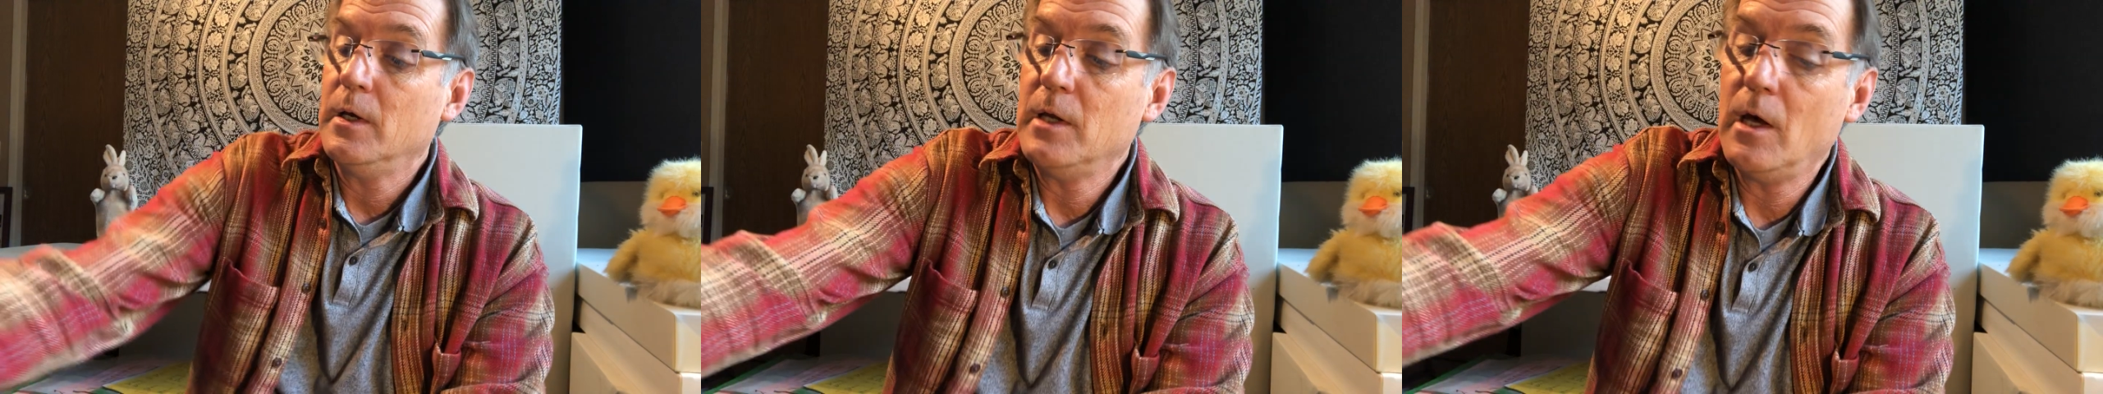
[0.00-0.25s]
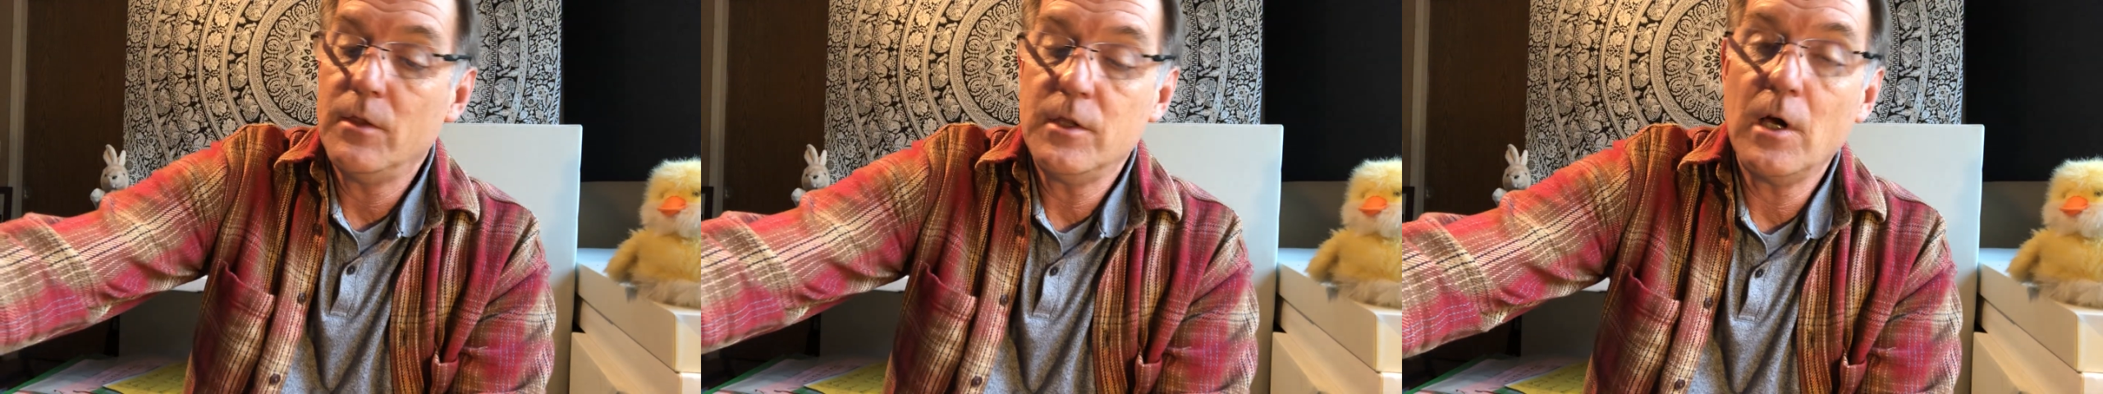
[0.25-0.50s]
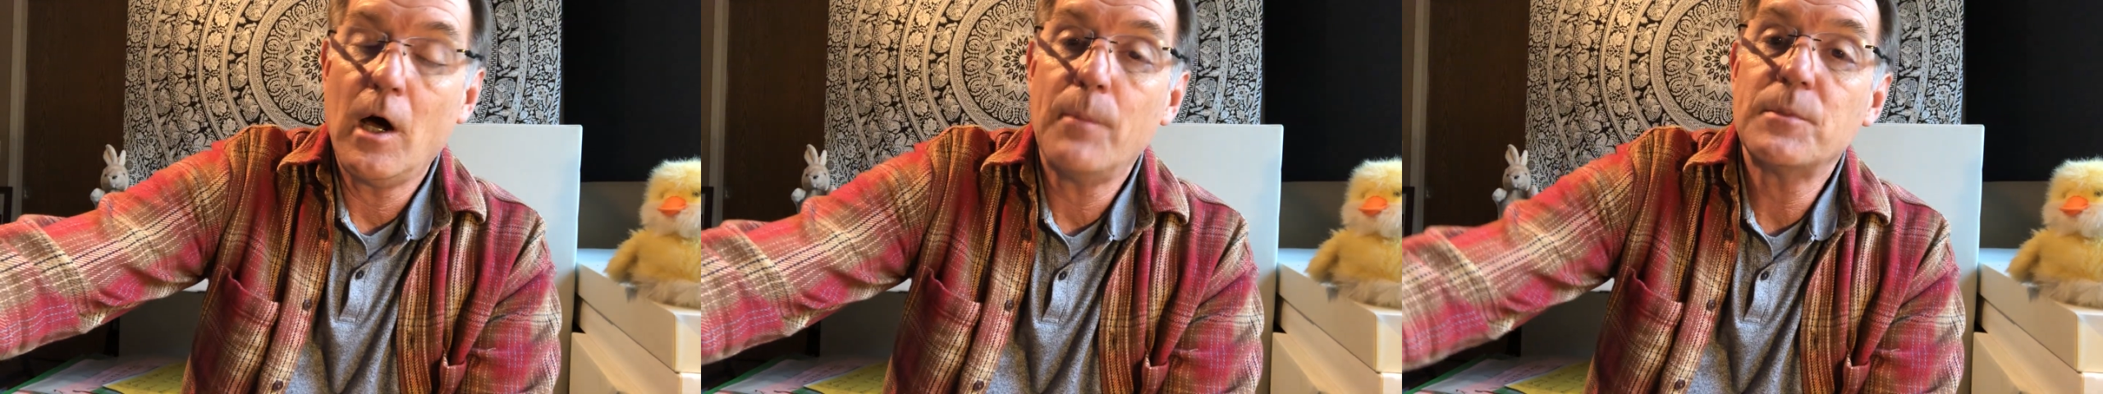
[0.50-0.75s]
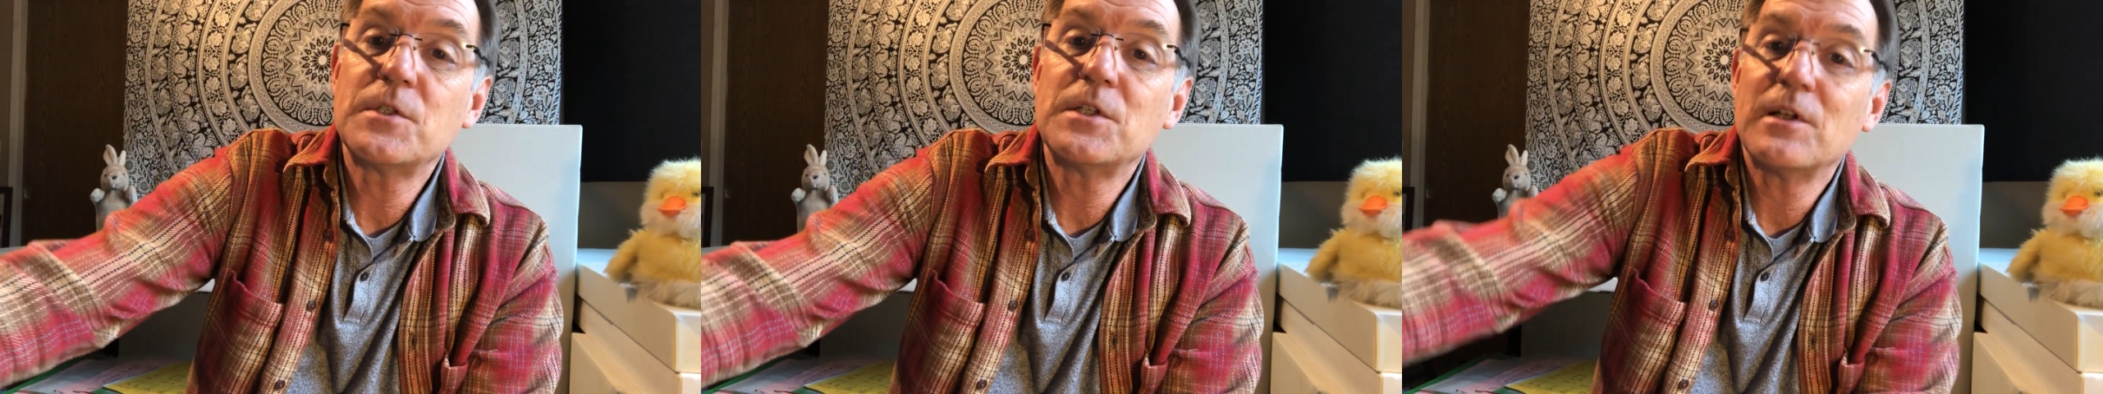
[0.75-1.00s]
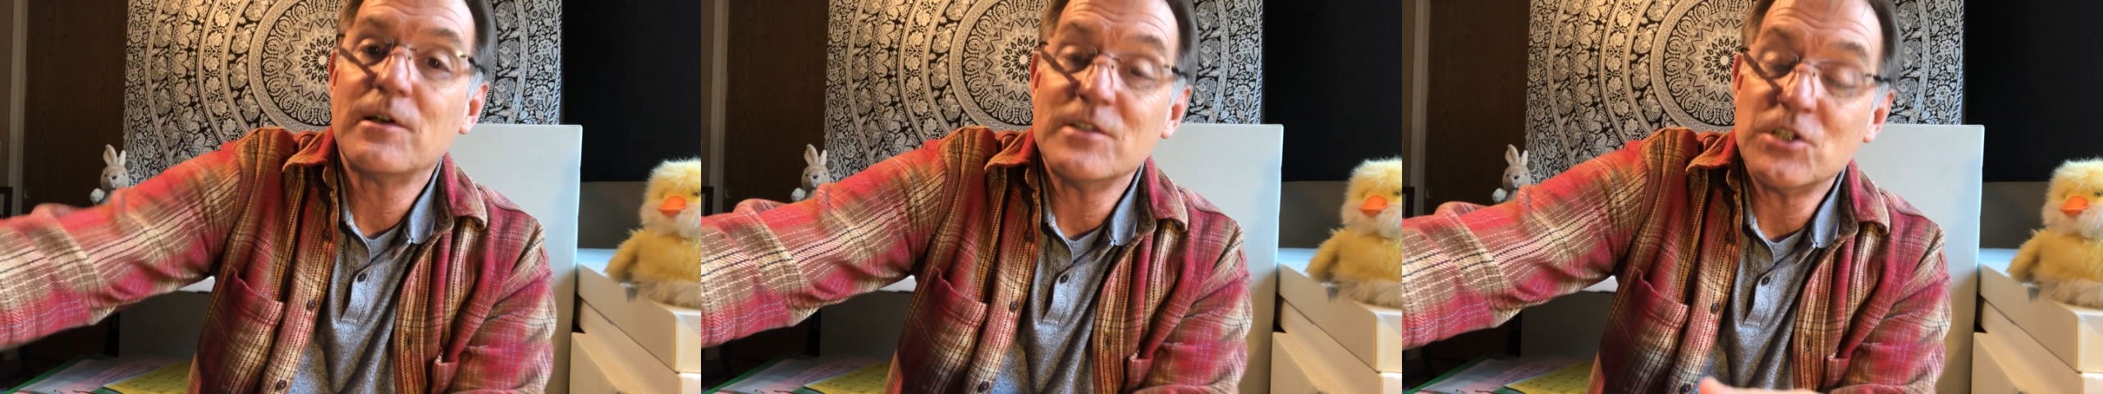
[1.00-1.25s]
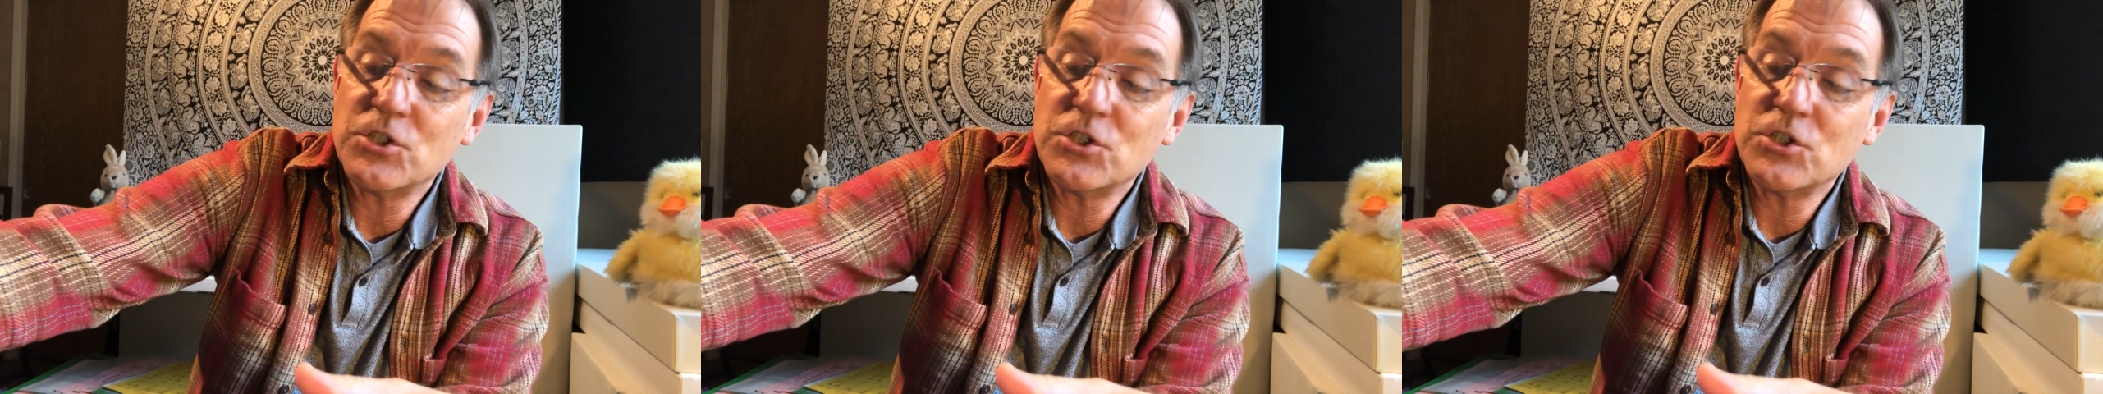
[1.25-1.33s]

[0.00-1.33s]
Now, the opposite of a